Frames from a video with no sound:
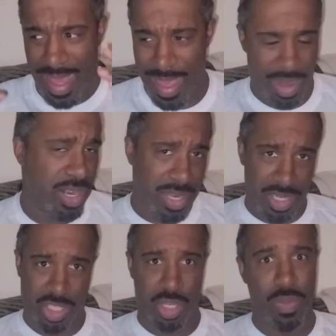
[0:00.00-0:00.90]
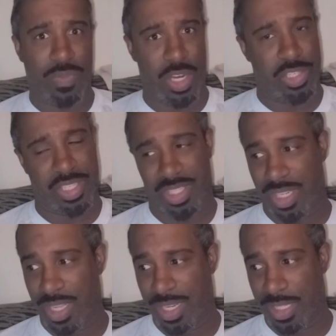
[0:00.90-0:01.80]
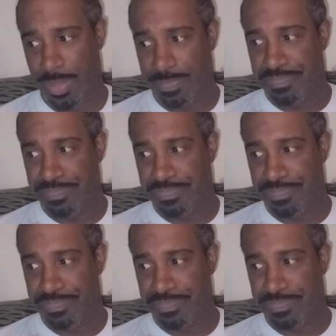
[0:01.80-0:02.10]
I heard there's two versions to this.